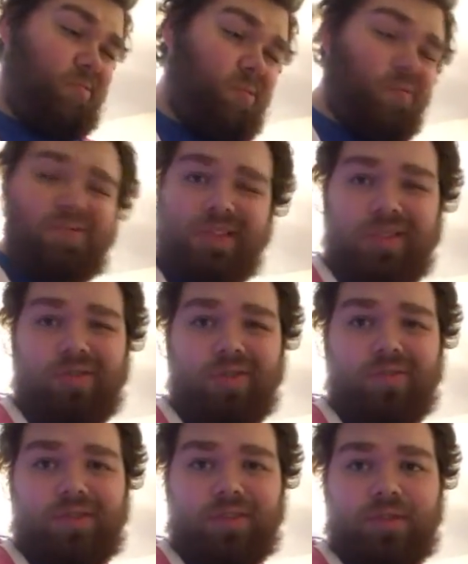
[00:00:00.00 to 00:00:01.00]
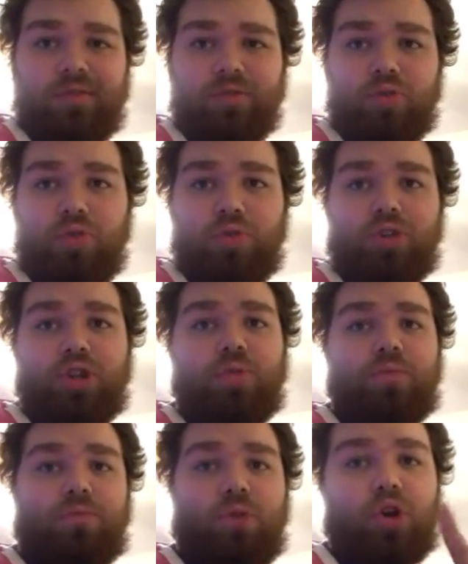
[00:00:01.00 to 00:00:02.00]
There's only 3 videos left to record
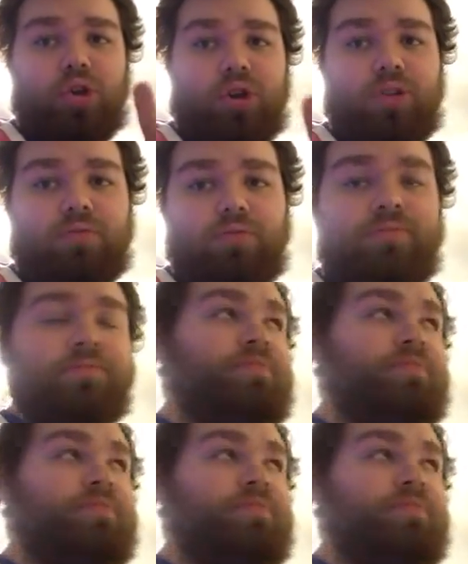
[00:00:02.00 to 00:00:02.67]
tomorrow.